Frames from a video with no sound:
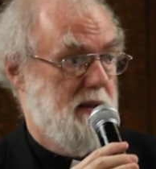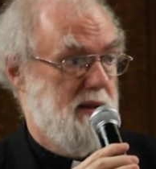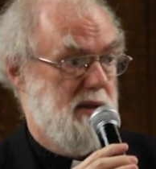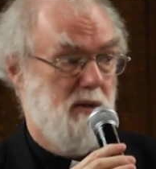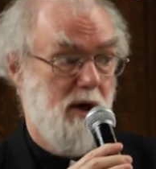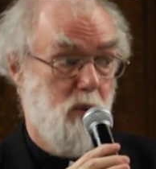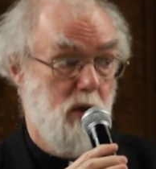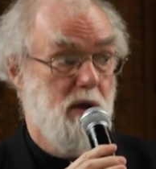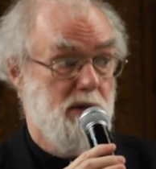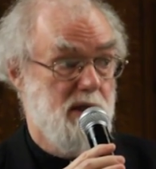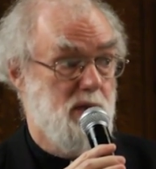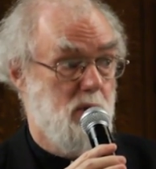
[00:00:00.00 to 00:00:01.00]
So our
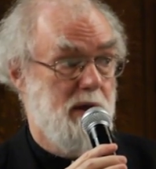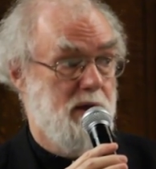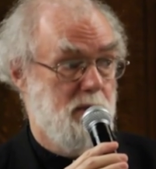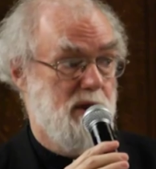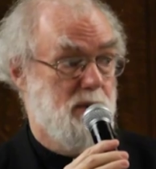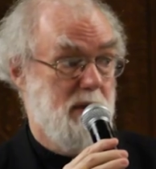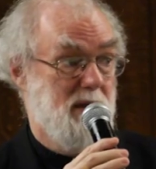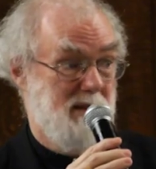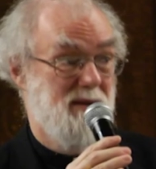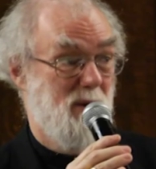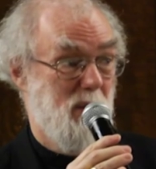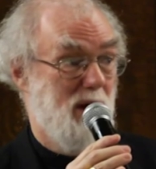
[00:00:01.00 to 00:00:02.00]
world is one in which we're,
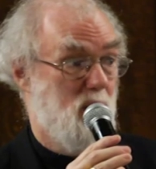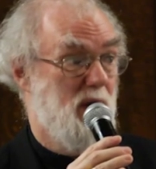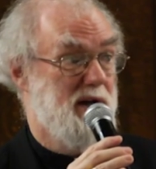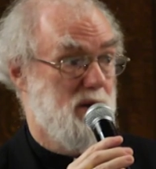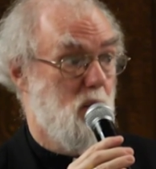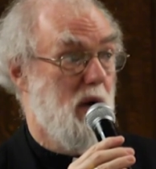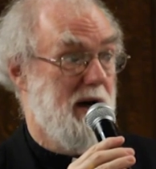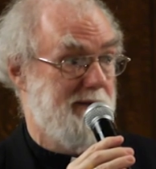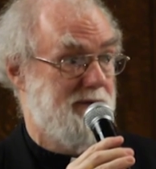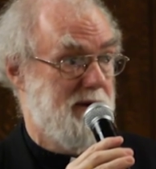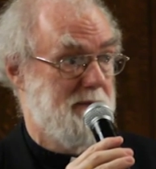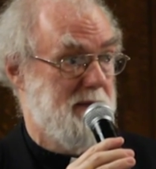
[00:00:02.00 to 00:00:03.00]
you know, we're quite away
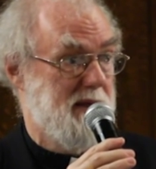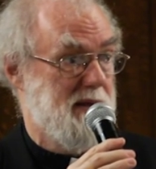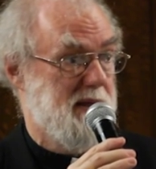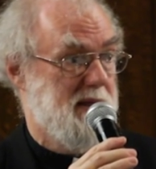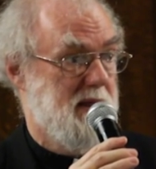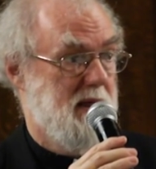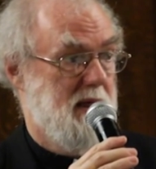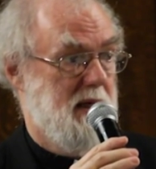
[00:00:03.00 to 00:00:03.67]
from this.